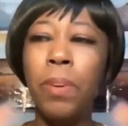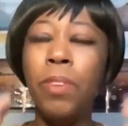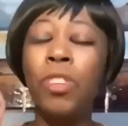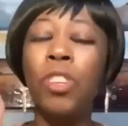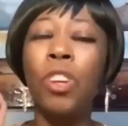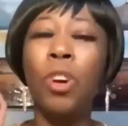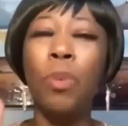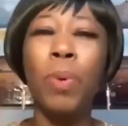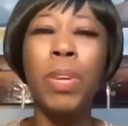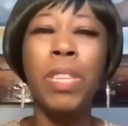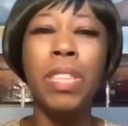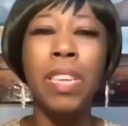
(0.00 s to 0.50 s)

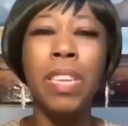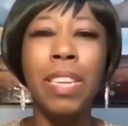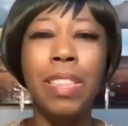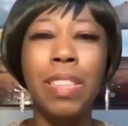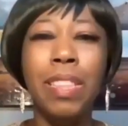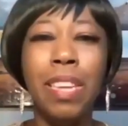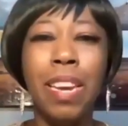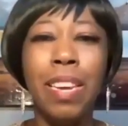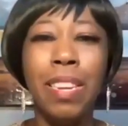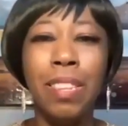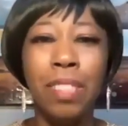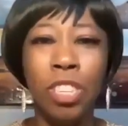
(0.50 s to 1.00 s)
You know, we
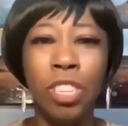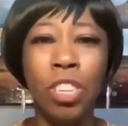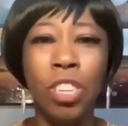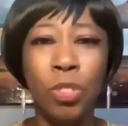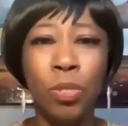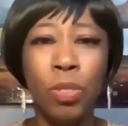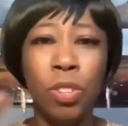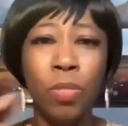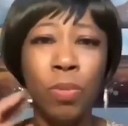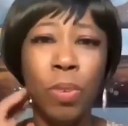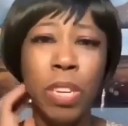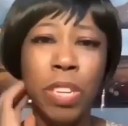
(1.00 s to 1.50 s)
think that,
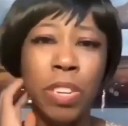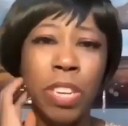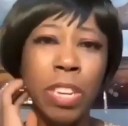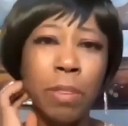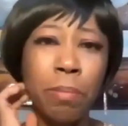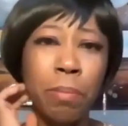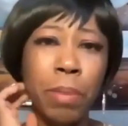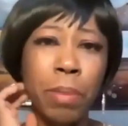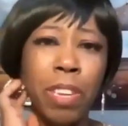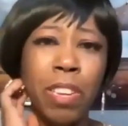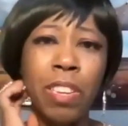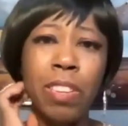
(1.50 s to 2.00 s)
here's what
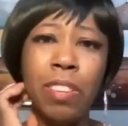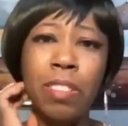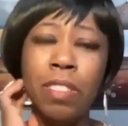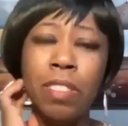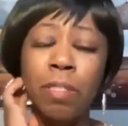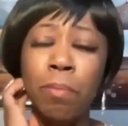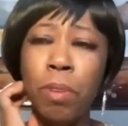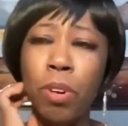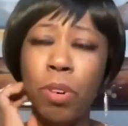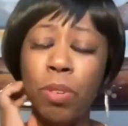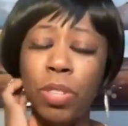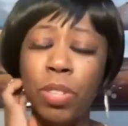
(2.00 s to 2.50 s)
hit me
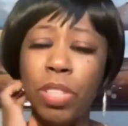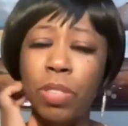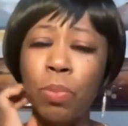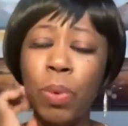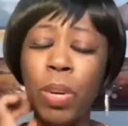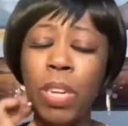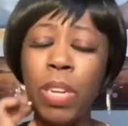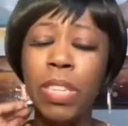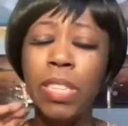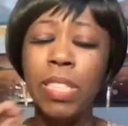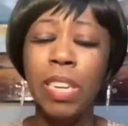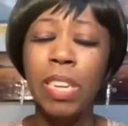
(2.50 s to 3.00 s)
the most
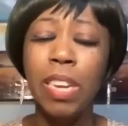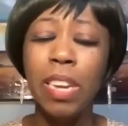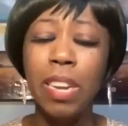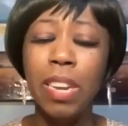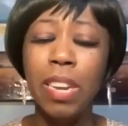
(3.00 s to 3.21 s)
was,